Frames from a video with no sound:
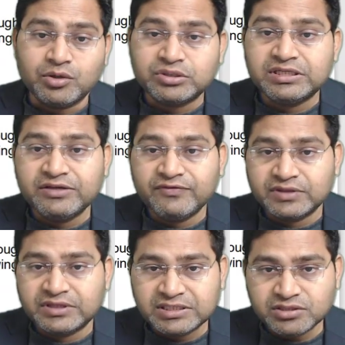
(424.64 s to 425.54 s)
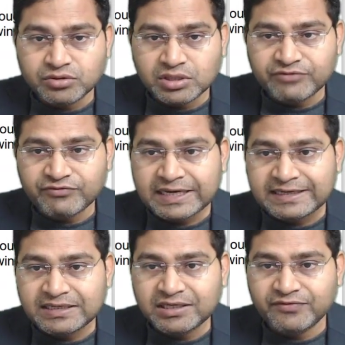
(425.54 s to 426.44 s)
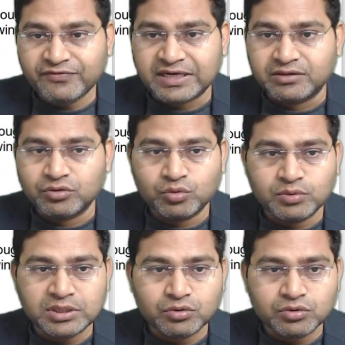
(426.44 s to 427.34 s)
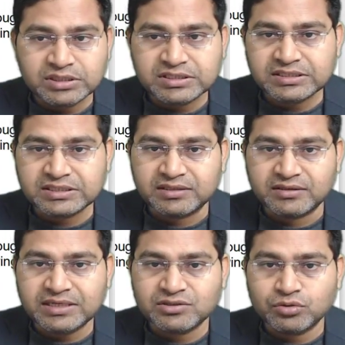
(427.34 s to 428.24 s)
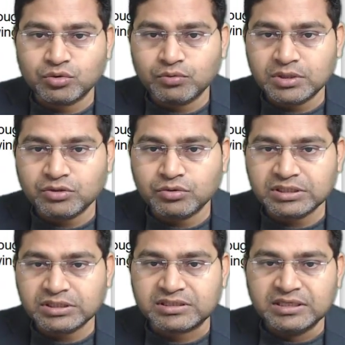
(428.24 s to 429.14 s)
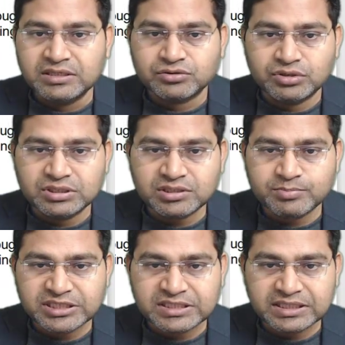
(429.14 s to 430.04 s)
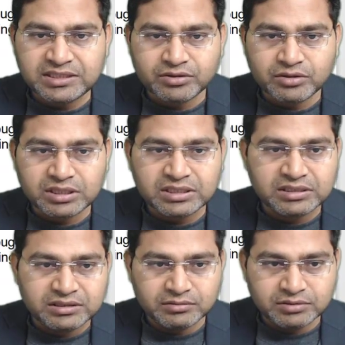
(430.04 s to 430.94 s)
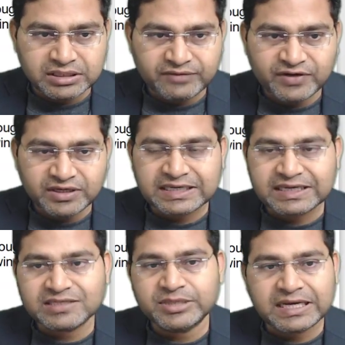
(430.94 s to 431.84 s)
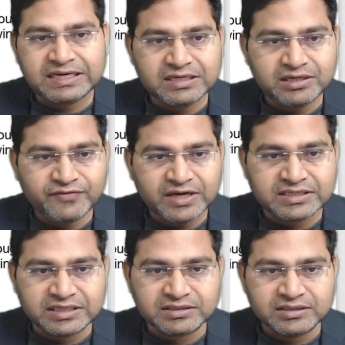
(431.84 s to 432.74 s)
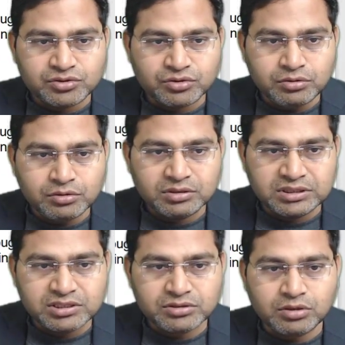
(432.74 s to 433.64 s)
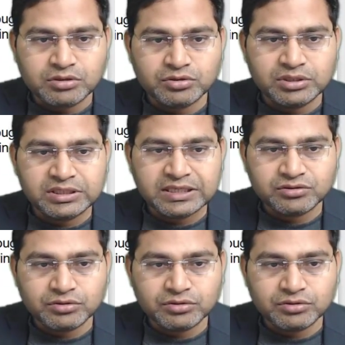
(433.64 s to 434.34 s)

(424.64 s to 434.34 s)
Now this is not even identified. No one notices it, right? So no one noticed. So this is basically not a defect that has been identified yet. So this is also incorrect.